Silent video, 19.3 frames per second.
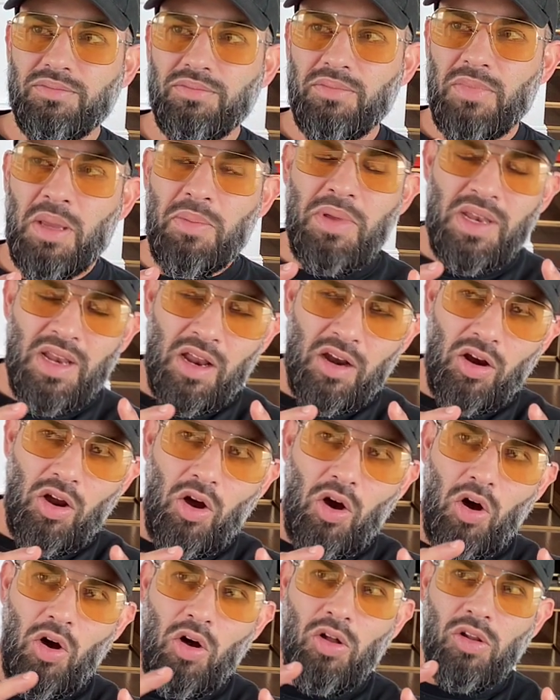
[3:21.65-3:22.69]
maybe not
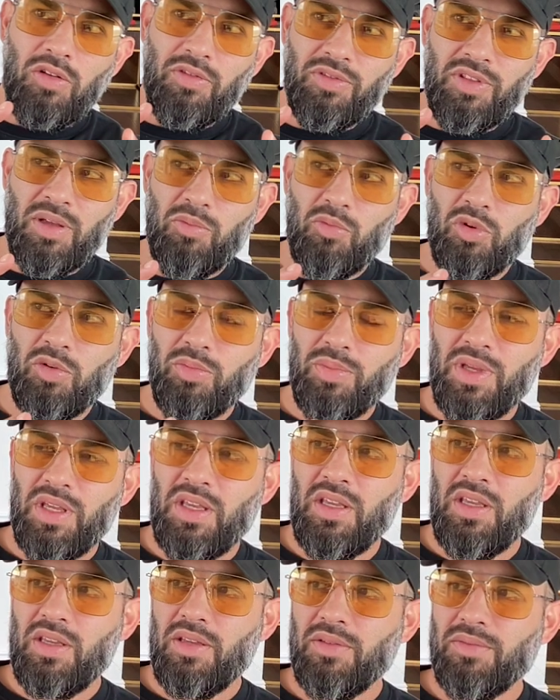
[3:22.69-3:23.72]
all of them will
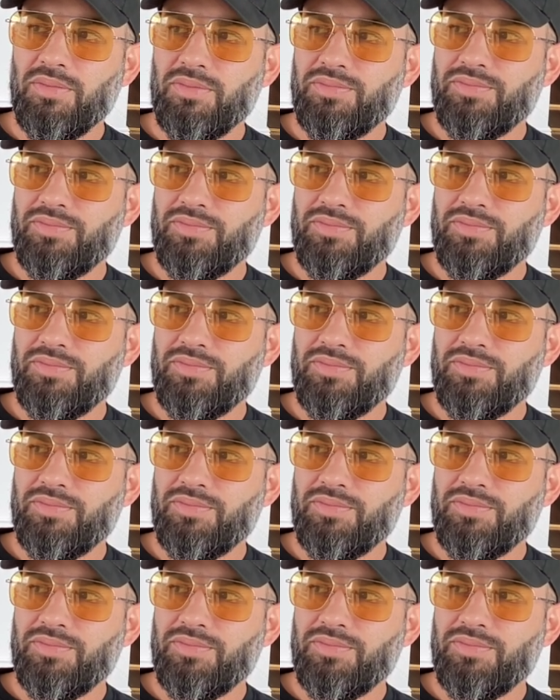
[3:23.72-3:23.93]
be